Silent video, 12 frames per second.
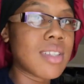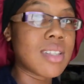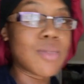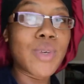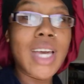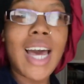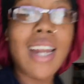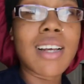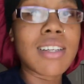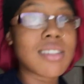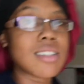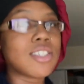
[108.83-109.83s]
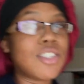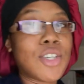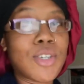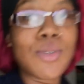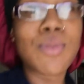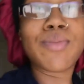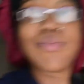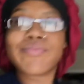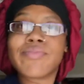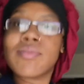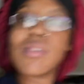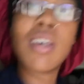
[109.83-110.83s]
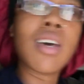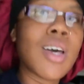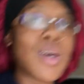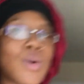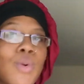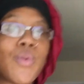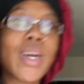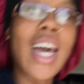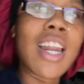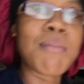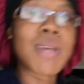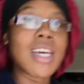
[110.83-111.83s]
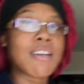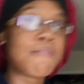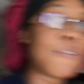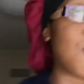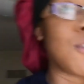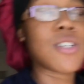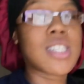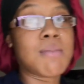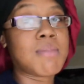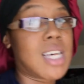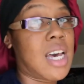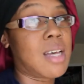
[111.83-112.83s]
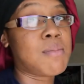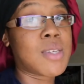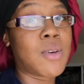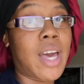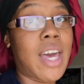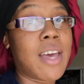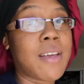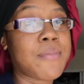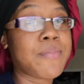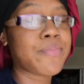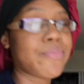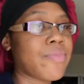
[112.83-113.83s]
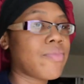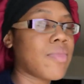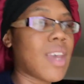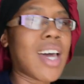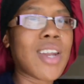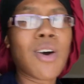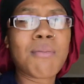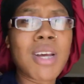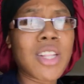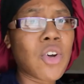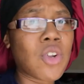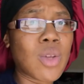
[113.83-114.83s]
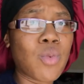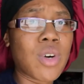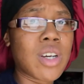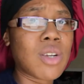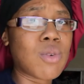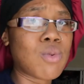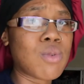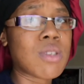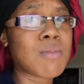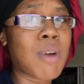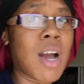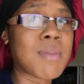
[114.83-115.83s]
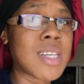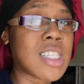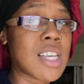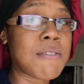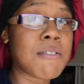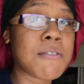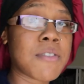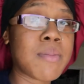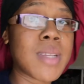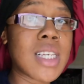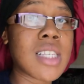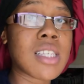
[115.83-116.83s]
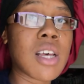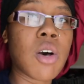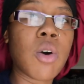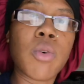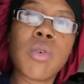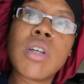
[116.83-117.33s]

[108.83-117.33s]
we gotta, you know, we gotta be unfiltered sometimes, okay? I know I'm not the only one who's probably suffered from this, so